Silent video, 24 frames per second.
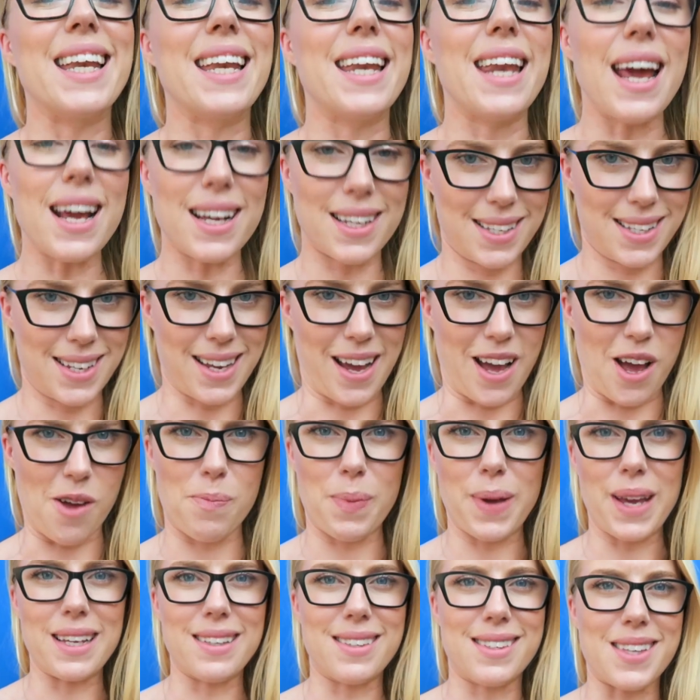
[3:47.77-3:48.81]
Next
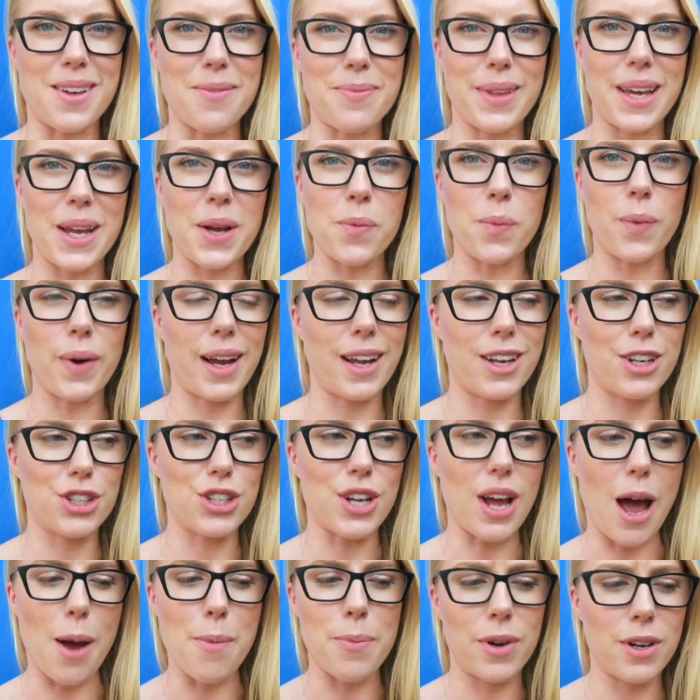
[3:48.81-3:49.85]
up is something
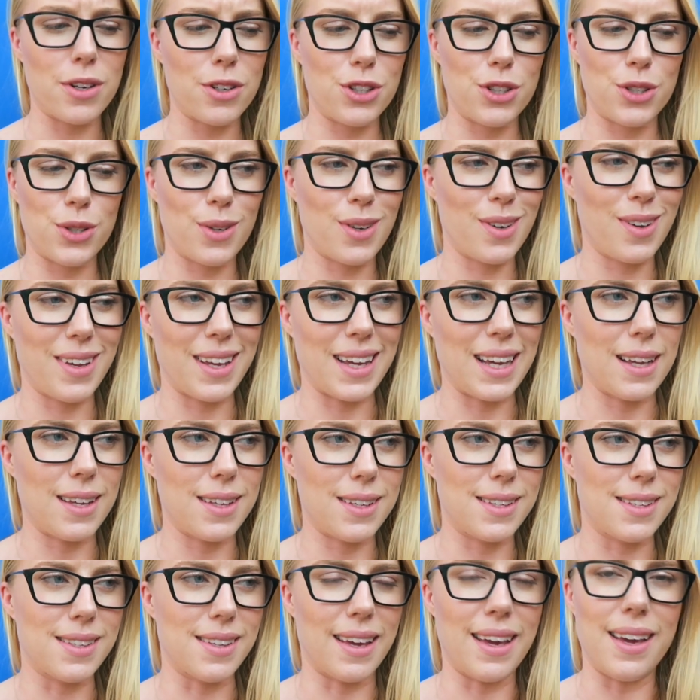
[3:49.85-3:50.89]
which I'm not sure
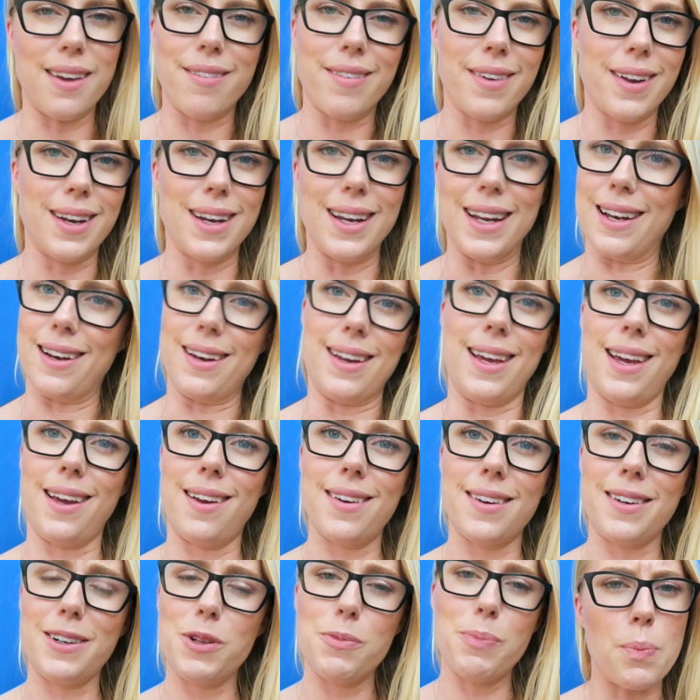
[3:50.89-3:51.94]
is even
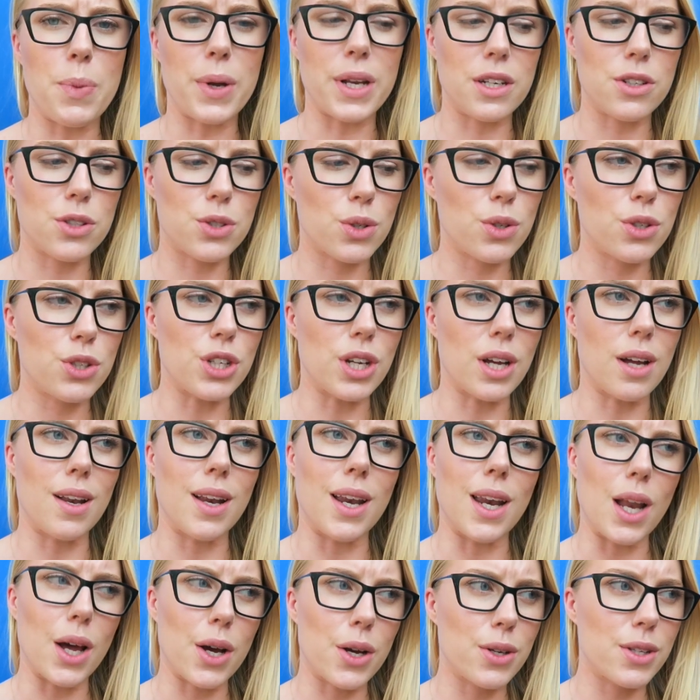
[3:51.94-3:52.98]
legal, but in Georgia,
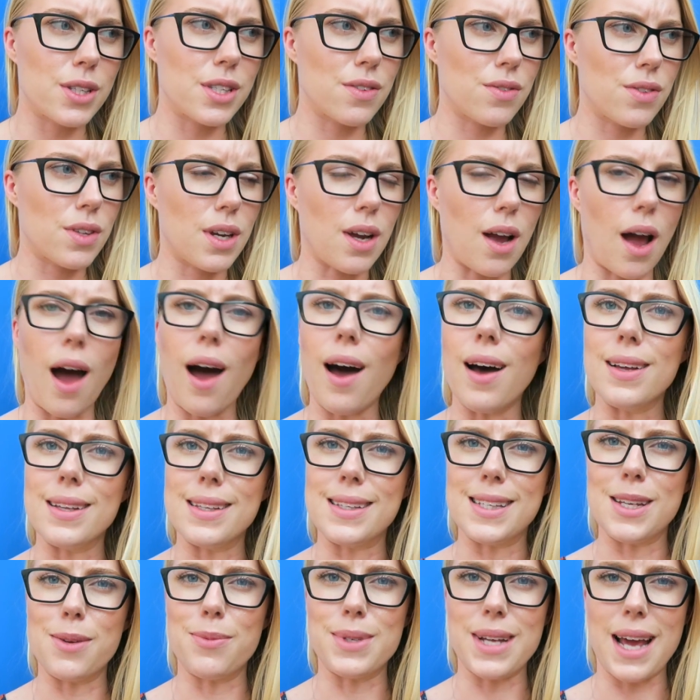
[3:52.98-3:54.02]
loads of the
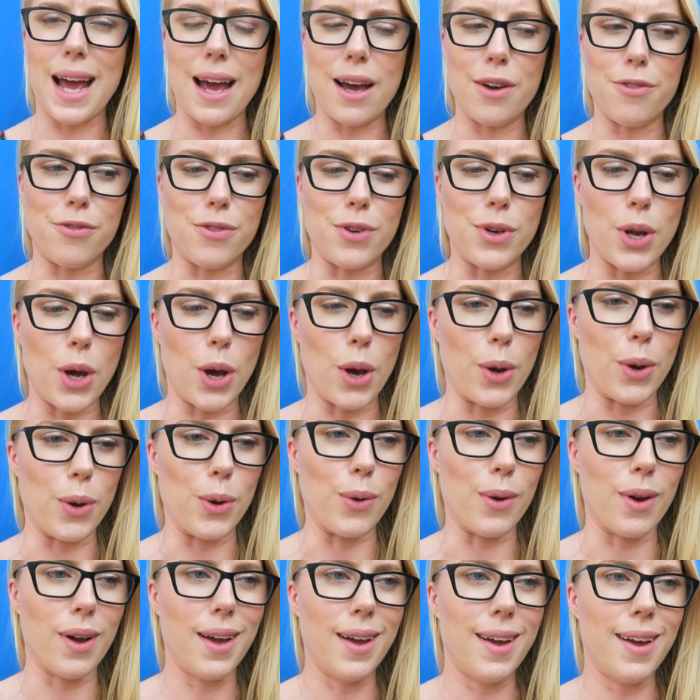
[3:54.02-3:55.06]
cars seem to have
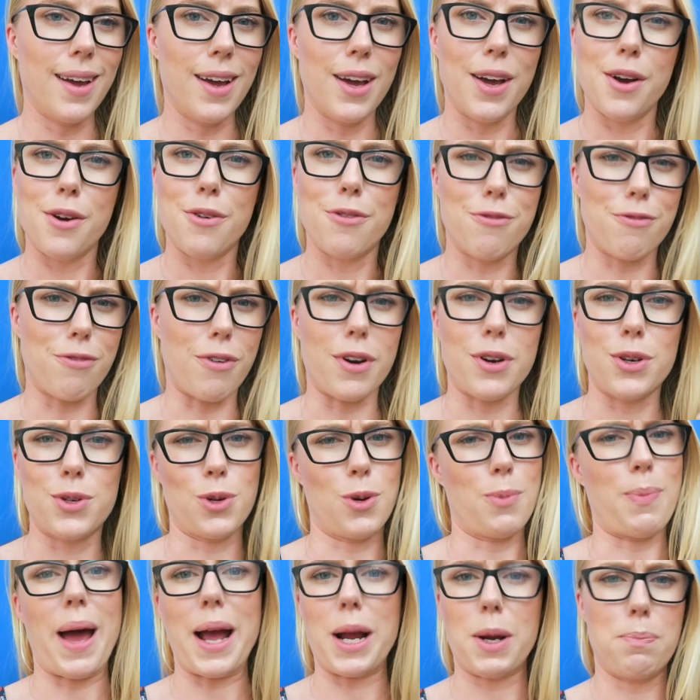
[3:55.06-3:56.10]
no front
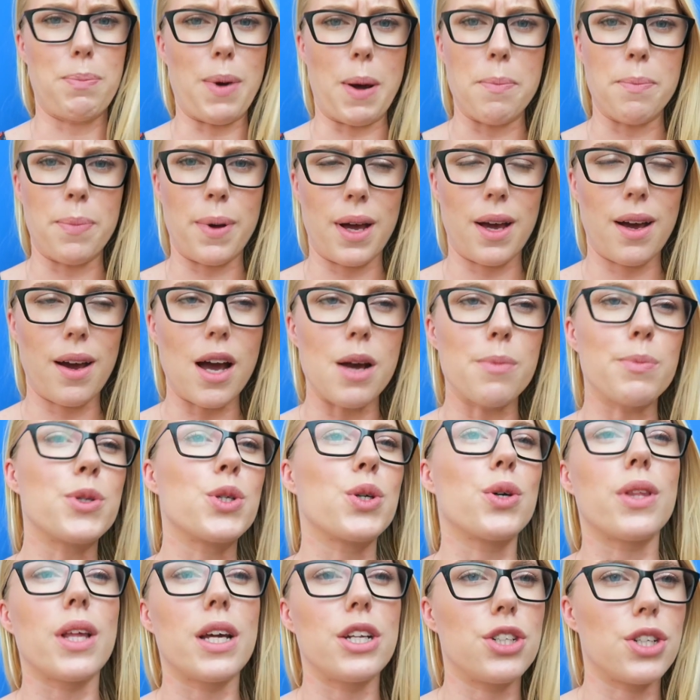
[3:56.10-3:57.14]
or back bumper. I'm
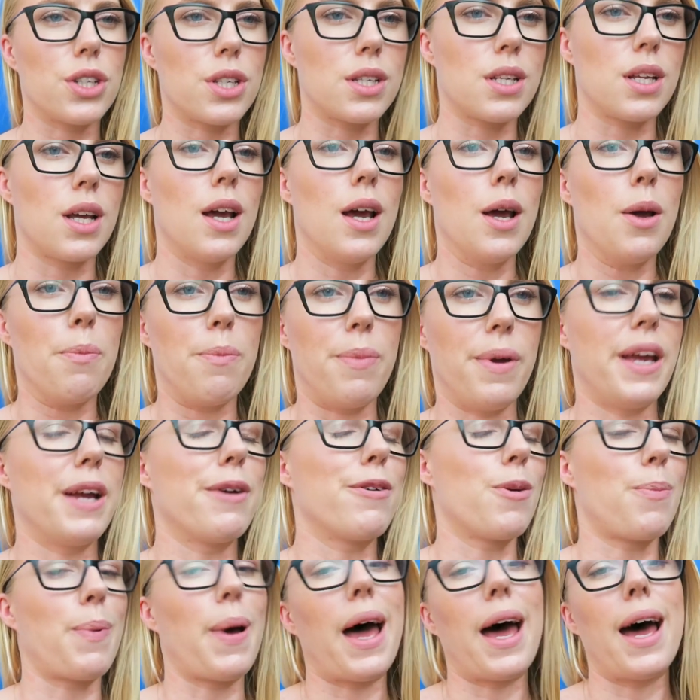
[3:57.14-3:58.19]
sure they're just
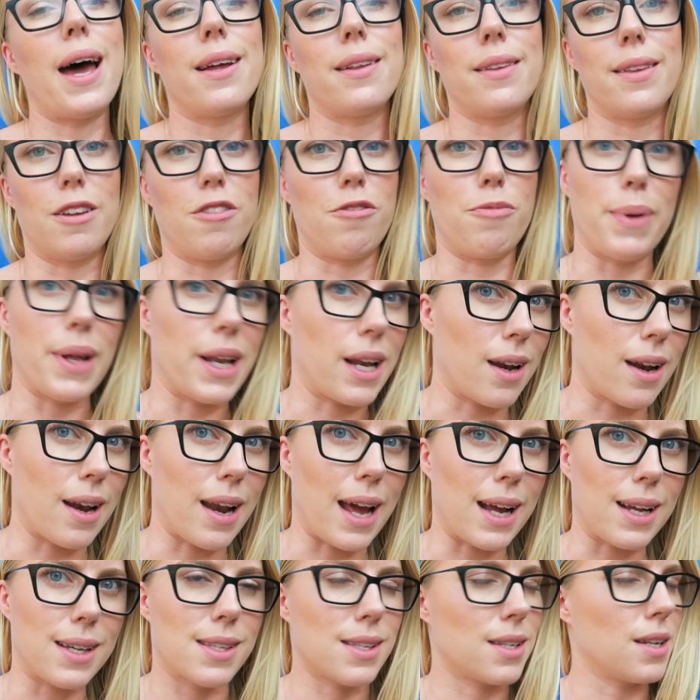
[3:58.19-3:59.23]
being repaired and they've been in an
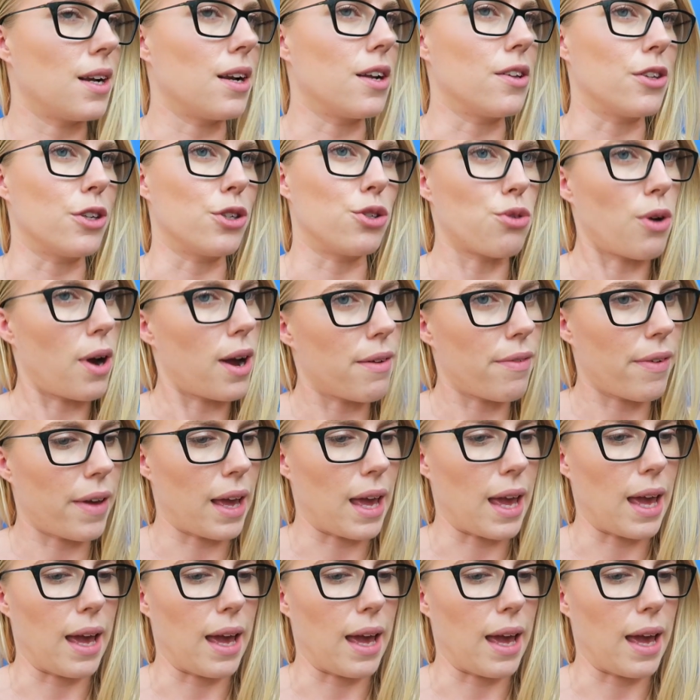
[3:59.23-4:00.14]
accident, and the driving